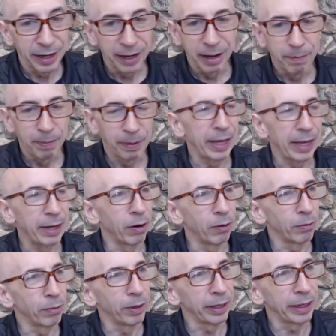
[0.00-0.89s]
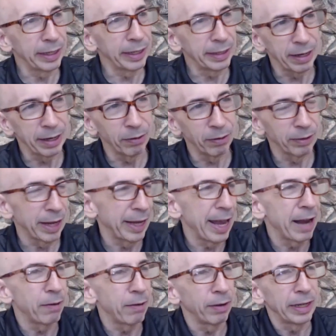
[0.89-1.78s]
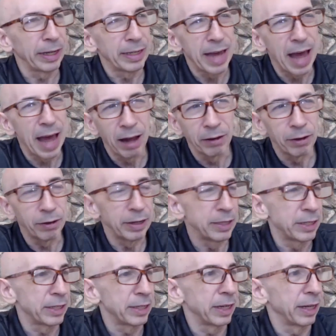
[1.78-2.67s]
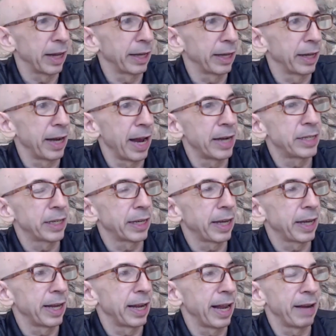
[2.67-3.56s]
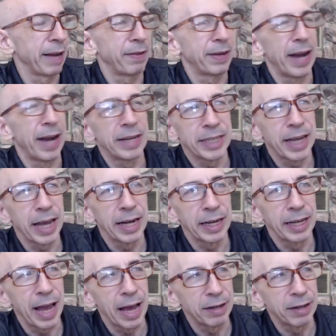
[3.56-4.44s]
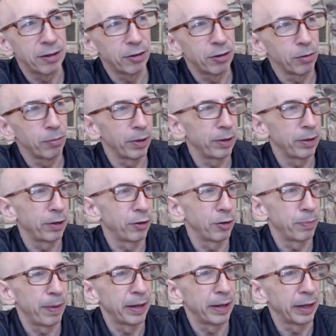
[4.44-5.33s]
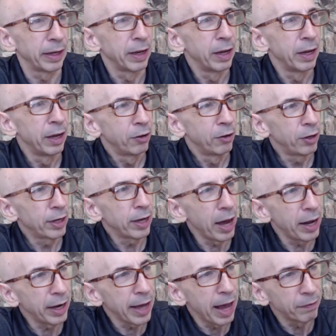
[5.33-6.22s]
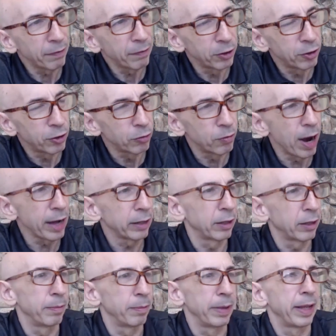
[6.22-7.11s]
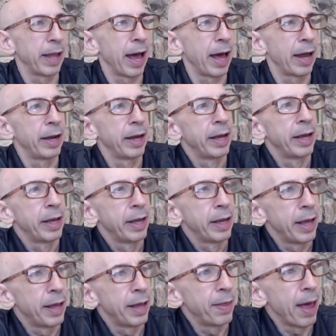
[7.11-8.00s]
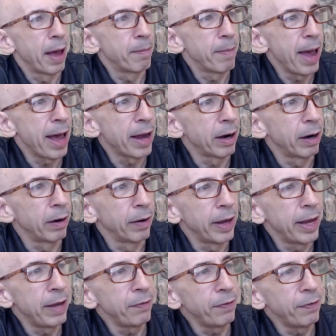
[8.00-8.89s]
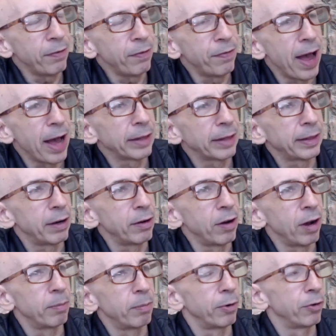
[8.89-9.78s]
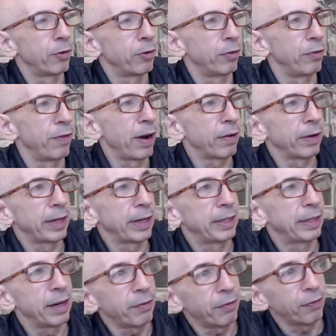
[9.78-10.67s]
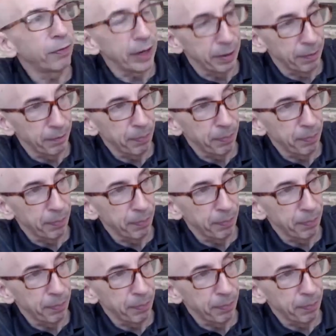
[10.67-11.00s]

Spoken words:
but they can't really tell you. It's just like an educated guess as to what they're spending. So you kind of have to direct them in that manner. If in fact their numbers are very different